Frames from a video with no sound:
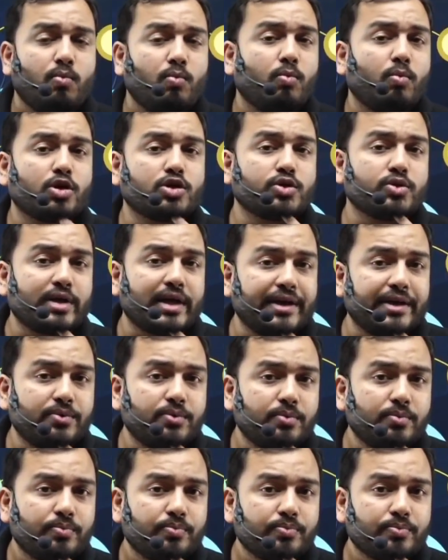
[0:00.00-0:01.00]
what should I do?
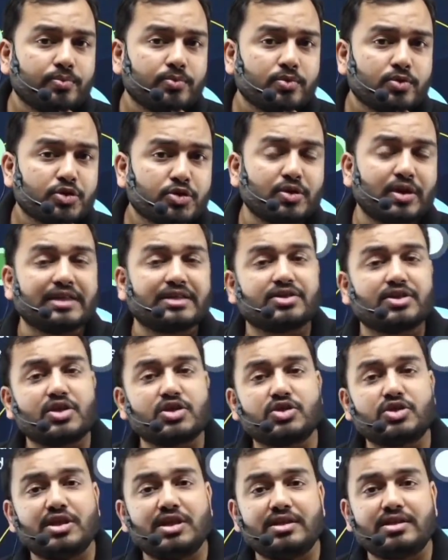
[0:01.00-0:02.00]
Should I
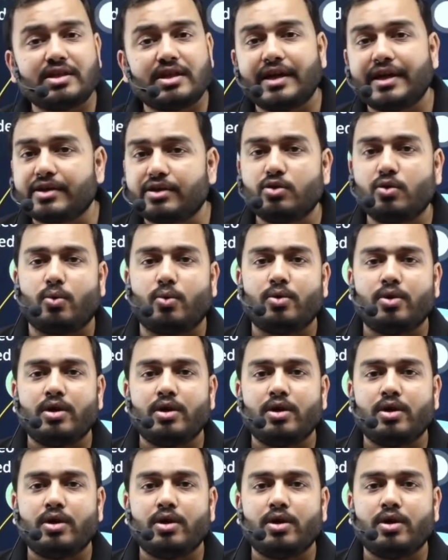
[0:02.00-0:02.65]
search the internet? No.